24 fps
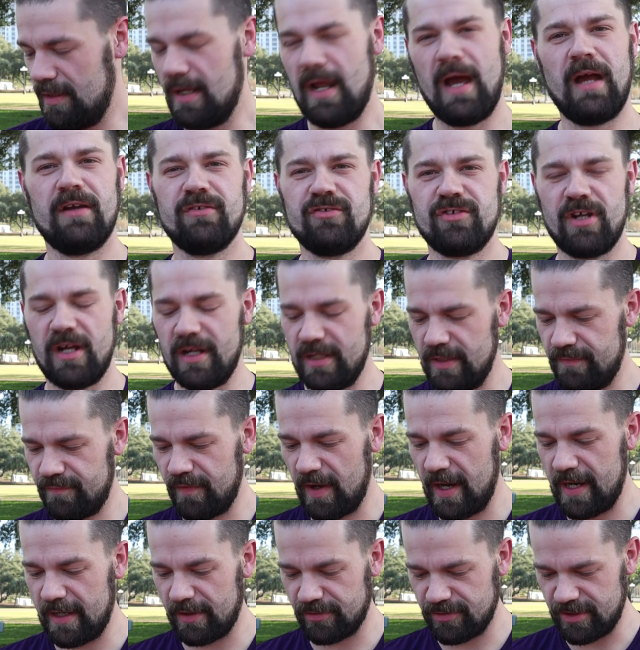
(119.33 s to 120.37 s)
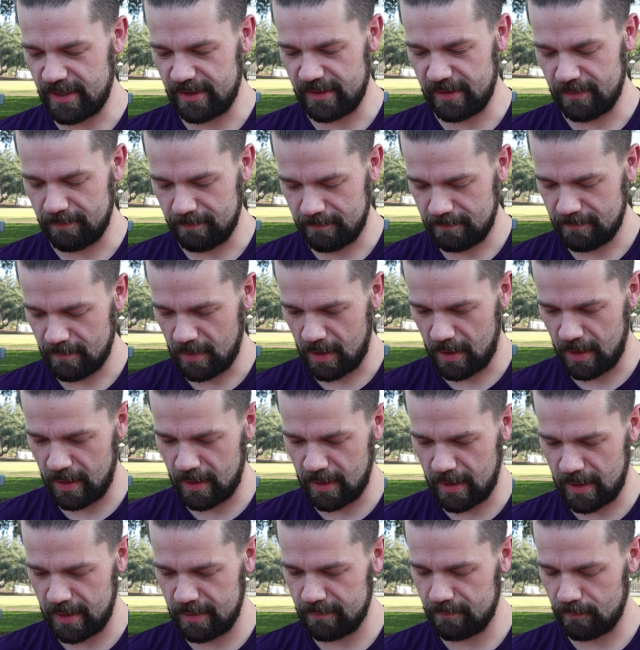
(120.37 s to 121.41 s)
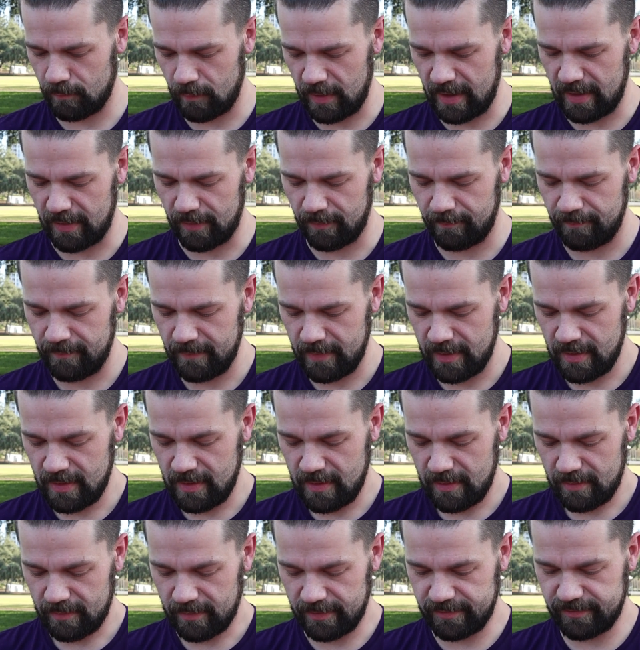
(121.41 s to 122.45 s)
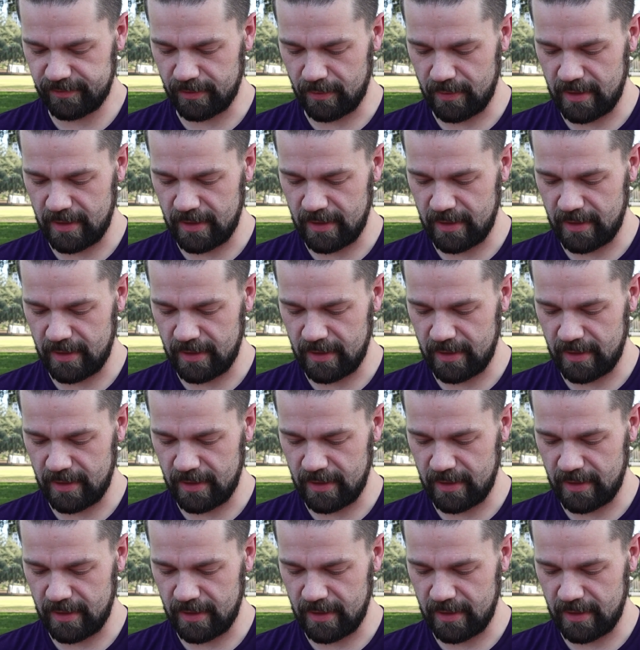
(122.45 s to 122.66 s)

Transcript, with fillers: Not shiny Fire Chicken. All right, well, let's